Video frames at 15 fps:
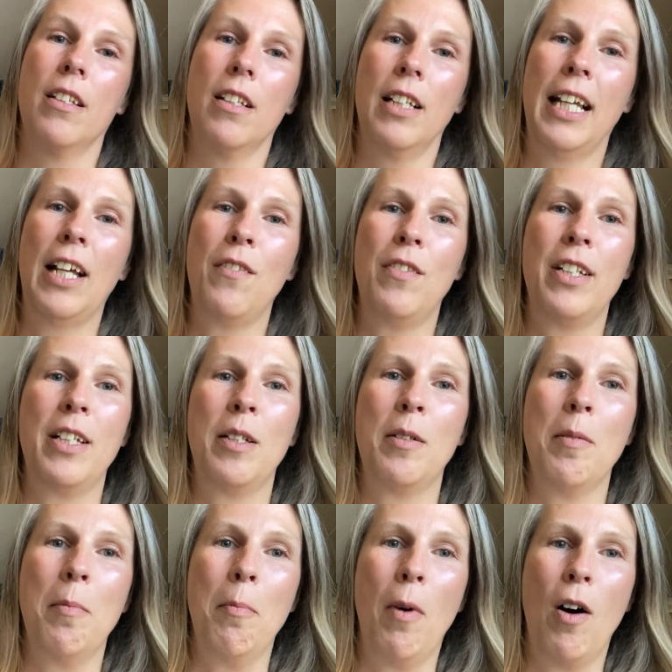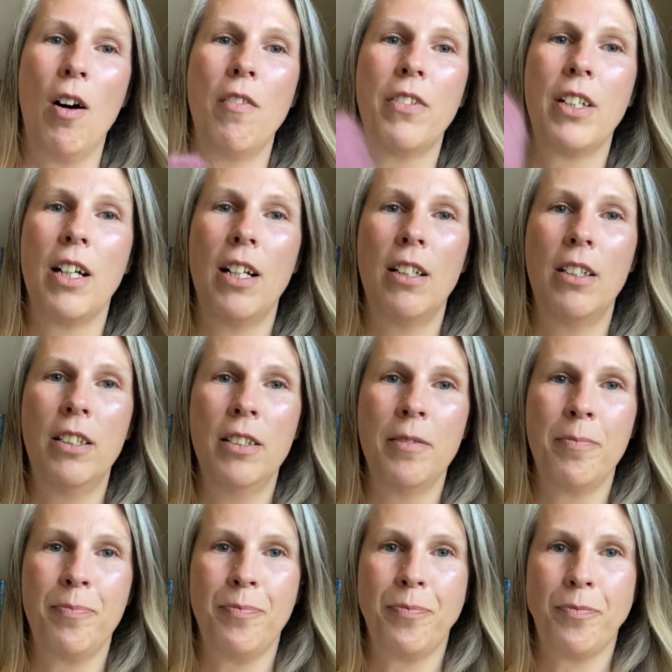lovely mauve color.
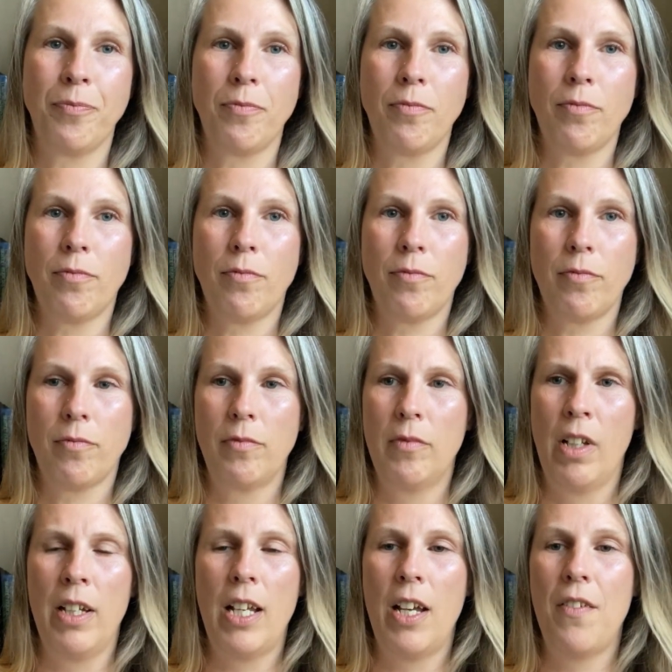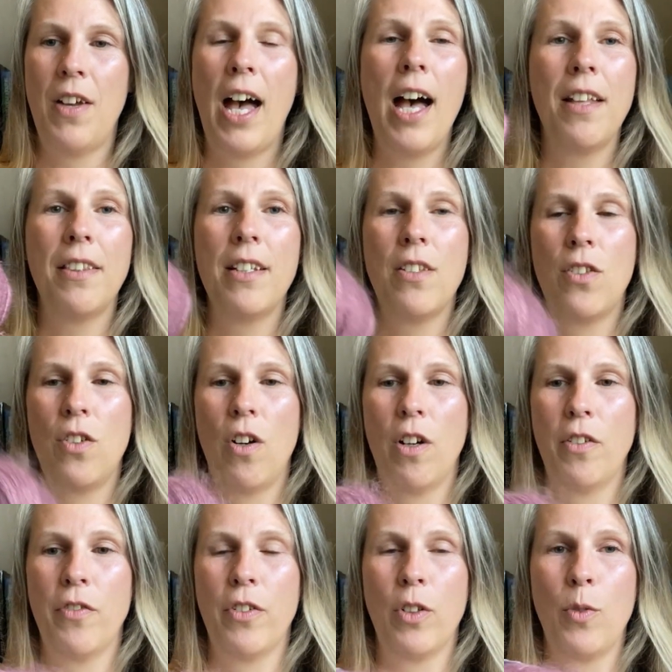And I have had this
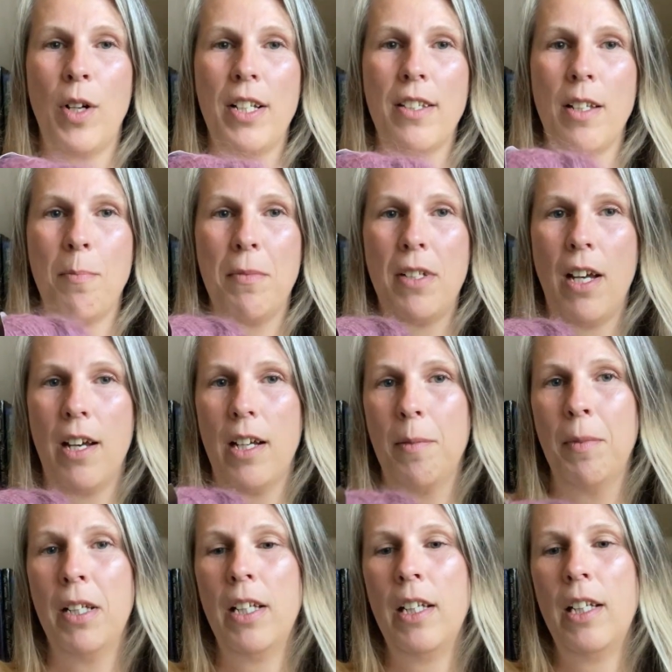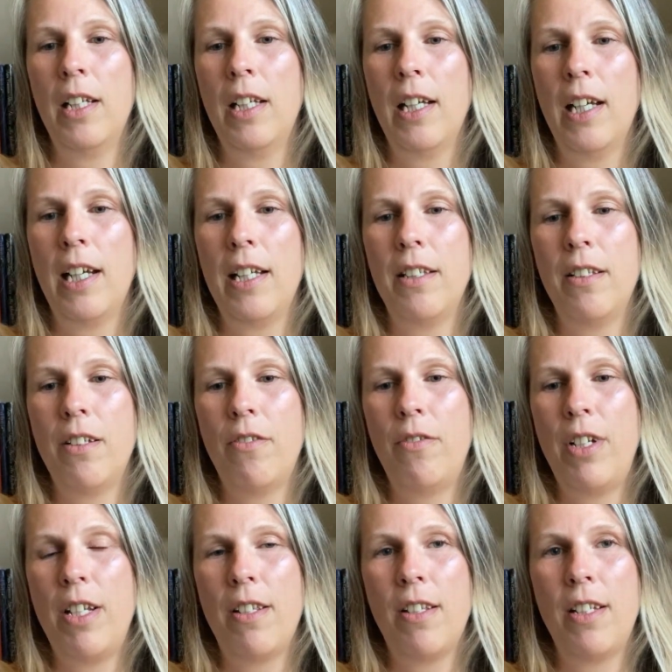yarn for quite some time. And the
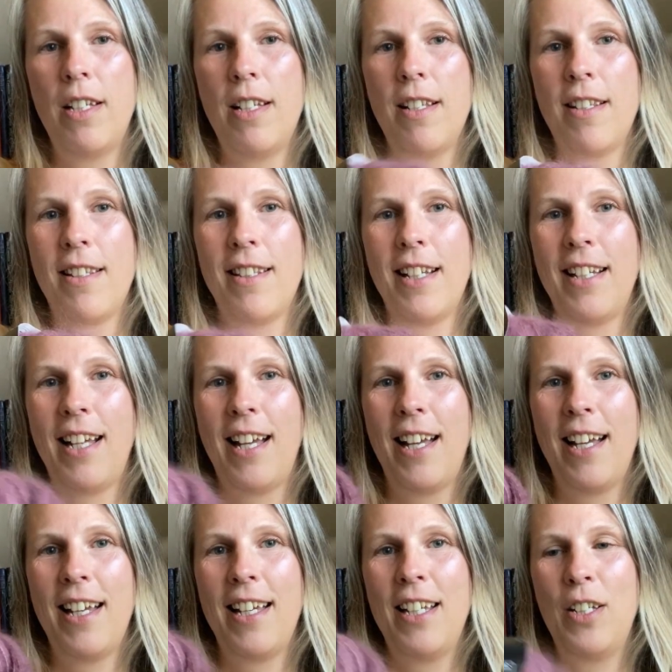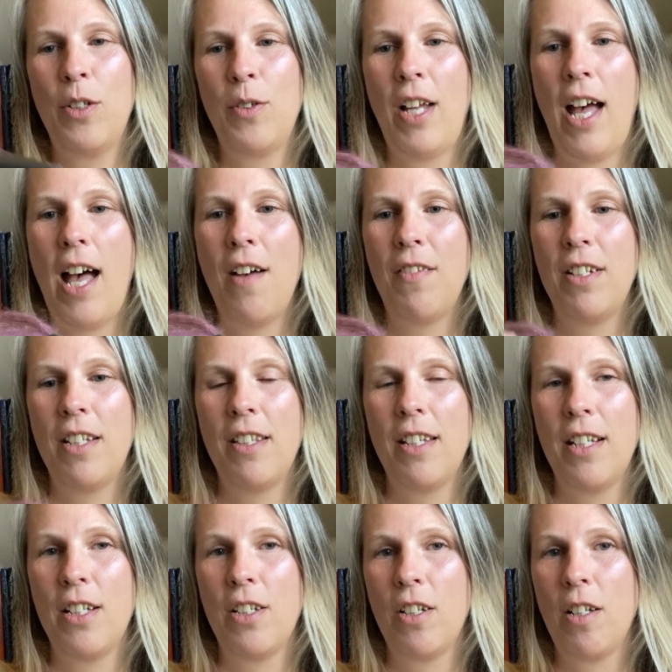reason is that I don't have
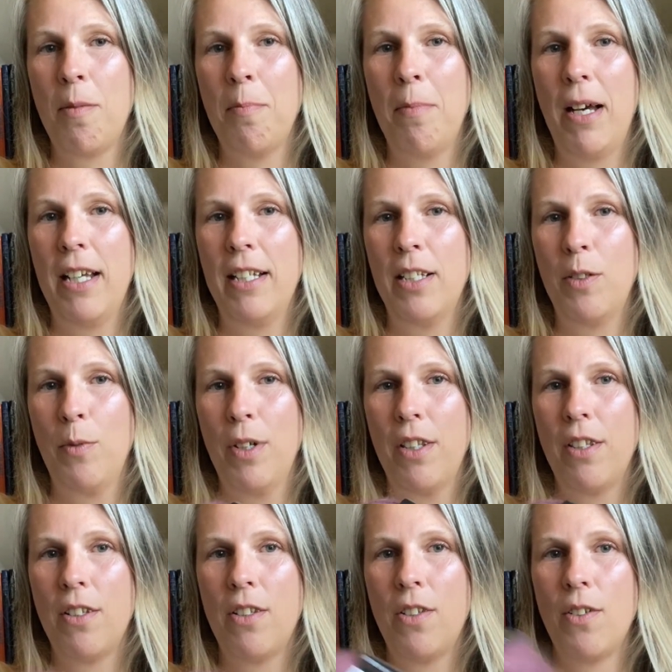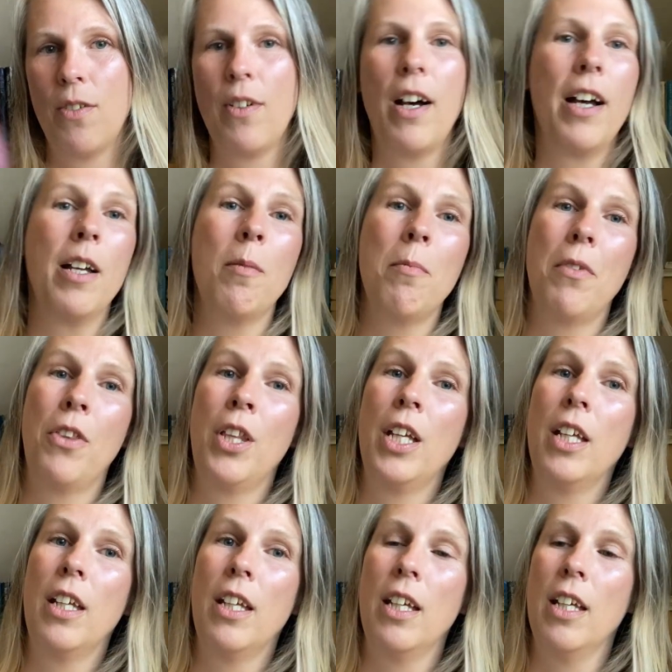anything to combine it with. So I am
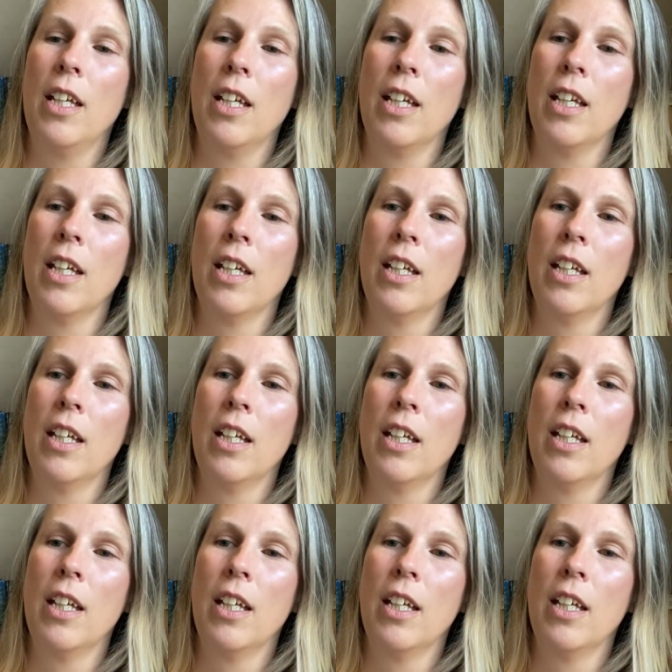thinking,